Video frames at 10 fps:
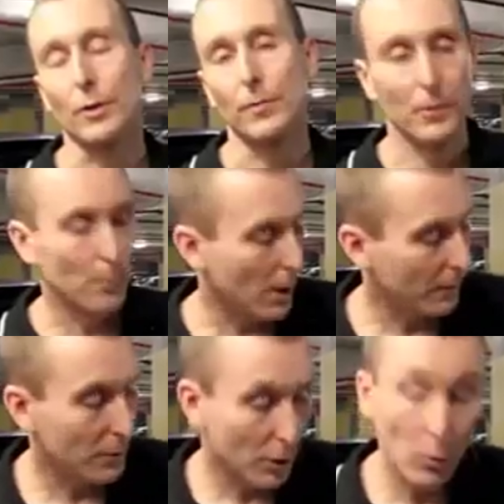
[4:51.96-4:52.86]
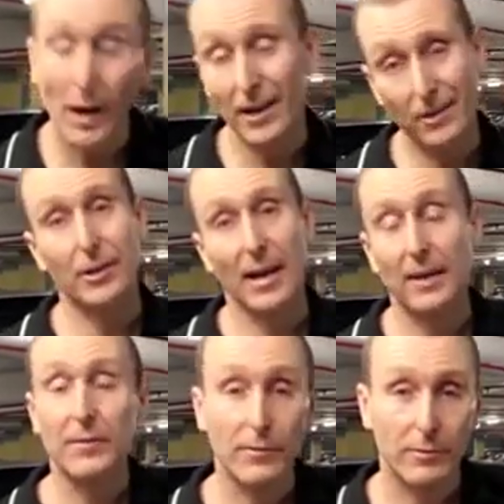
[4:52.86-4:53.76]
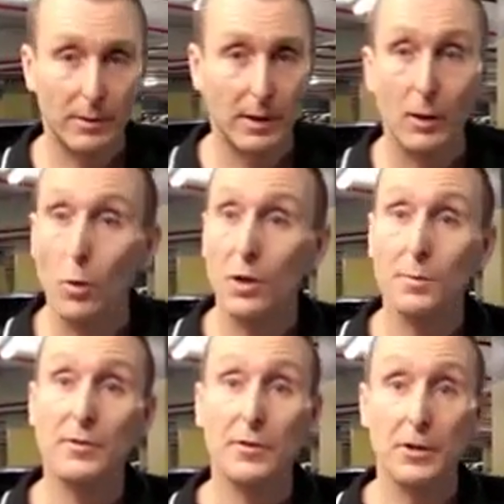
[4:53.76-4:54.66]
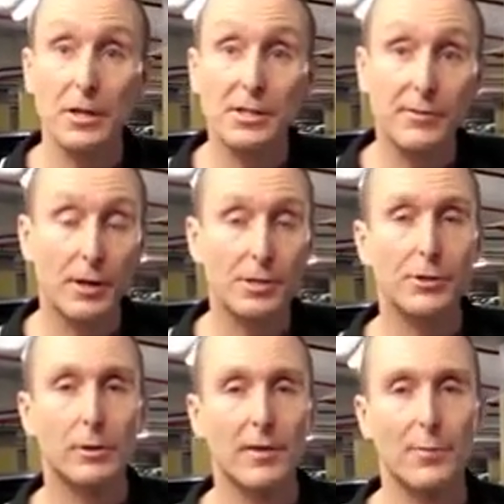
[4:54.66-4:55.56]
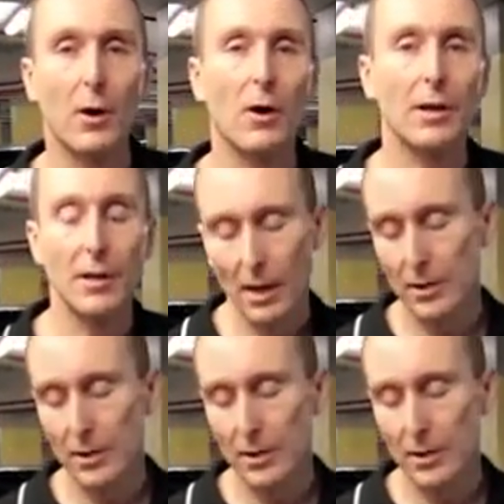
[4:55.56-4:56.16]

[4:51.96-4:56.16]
you've got the film off, you are going to have quite a bit of adhesive residue left behind,